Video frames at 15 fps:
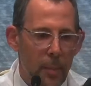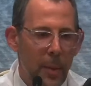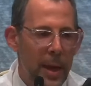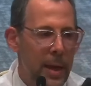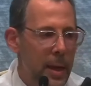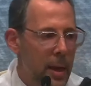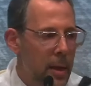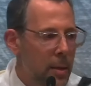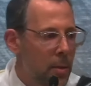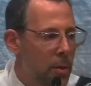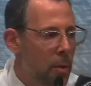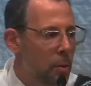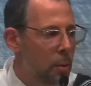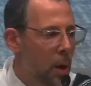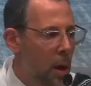Am I
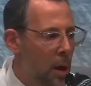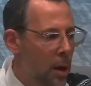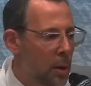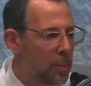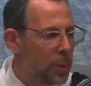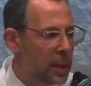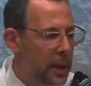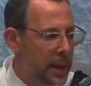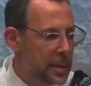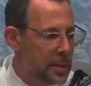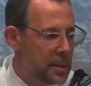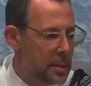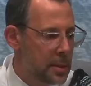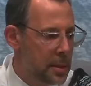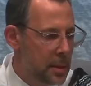in the wrong
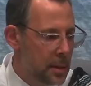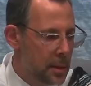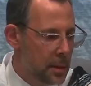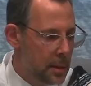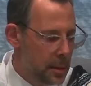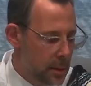place?